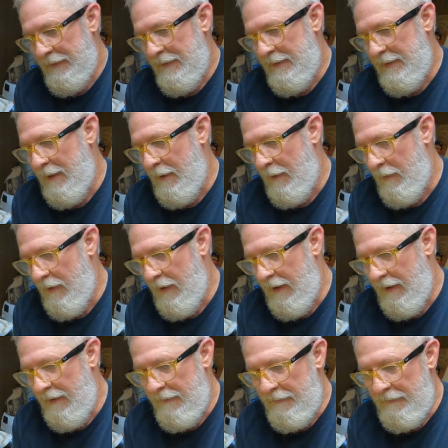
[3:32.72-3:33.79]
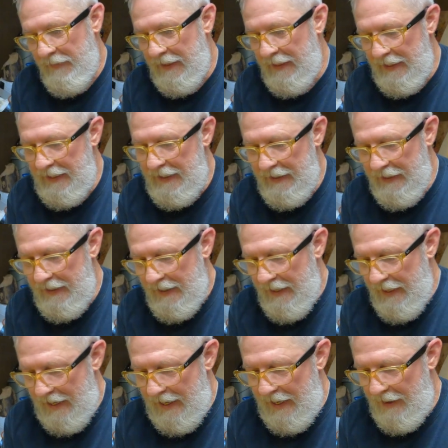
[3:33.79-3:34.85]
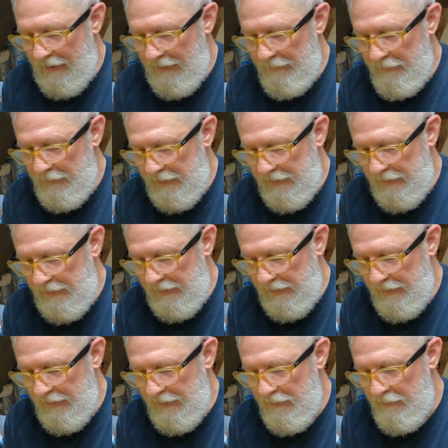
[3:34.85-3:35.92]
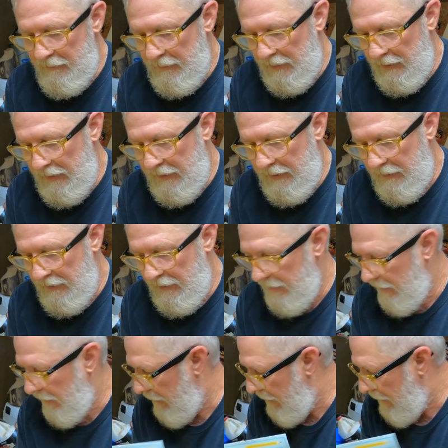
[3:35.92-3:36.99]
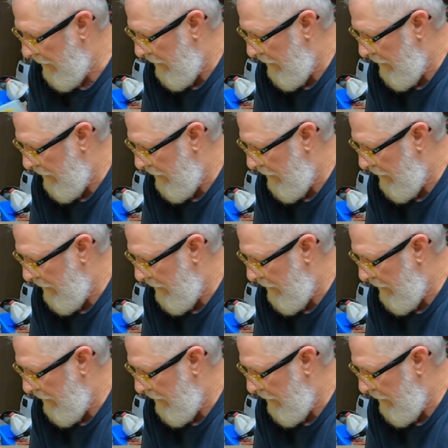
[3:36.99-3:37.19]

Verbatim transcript: So, uh, and uh, let me see. Open the letter here.